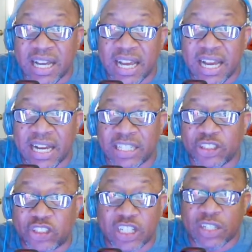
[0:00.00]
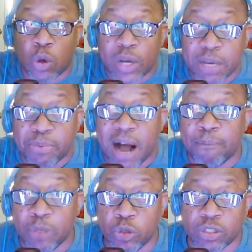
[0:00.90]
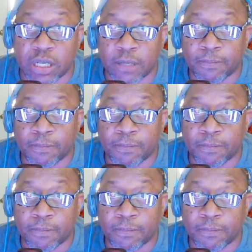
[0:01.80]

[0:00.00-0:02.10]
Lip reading: and shitting on hip hop music.